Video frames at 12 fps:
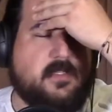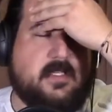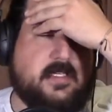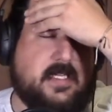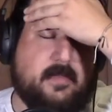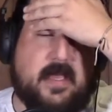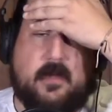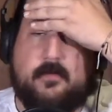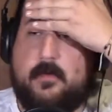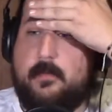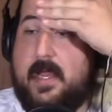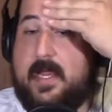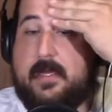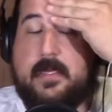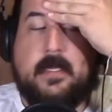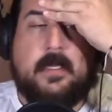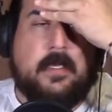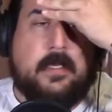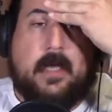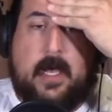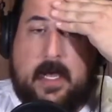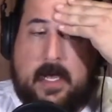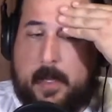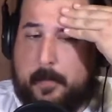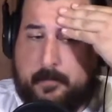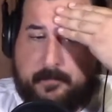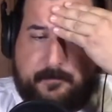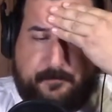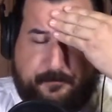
on the team had a roommate. There